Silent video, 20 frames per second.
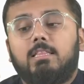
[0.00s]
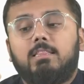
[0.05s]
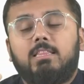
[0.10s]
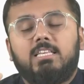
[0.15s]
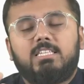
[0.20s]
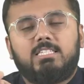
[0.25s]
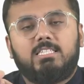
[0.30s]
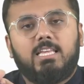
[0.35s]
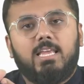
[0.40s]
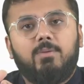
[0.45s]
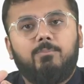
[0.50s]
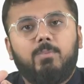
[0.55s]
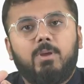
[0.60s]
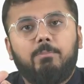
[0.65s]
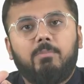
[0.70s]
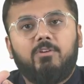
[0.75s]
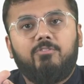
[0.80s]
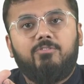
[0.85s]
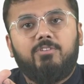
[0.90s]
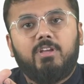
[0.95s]
The same way
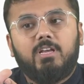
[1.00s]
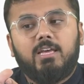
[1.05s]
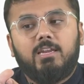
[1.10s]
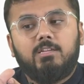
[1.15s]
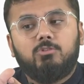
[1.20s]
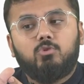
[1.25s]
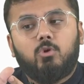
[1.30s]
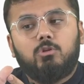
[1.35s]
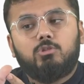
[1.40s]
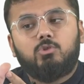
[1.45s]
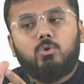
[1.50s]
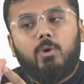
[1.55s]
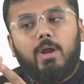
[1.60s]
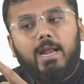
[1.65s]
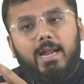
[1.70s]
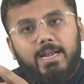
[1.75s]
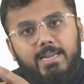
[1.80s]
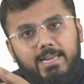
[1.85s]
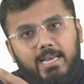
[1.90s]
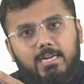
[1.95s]
my finger is also
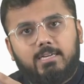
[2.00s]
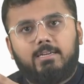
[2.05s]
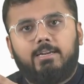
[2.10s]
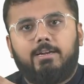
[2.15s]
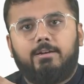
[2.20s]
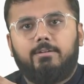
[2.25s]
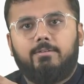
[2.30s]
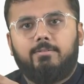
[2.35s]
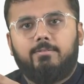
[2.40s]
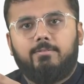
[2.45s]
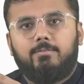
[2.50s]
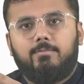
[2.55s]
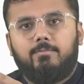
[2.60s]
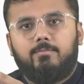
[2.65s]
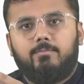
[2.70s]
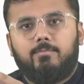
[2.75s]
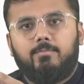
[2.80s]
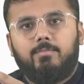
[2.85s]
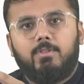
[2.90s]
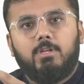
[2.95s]
adducted
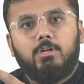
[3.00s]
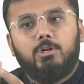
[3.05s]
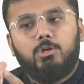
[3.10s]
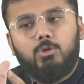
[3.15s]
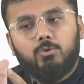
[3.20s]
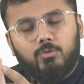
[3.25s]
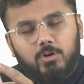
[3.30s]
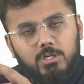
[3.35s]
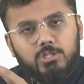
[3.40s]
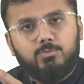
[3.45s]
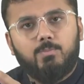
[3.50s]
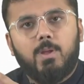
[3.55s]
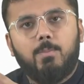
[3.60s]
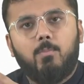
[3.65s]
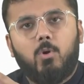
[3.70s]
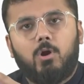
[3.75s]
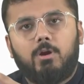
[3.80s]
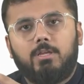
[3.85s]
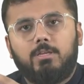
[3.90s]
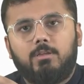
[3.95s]
towards my
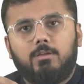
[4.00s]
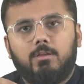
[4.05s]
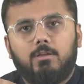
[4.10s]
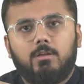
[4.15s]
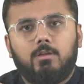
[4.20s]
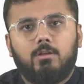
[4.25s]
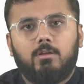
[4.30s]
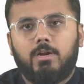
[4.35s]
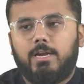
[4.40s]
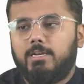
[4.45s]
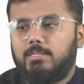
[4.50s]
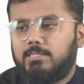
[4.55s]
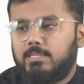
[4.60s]
body, right?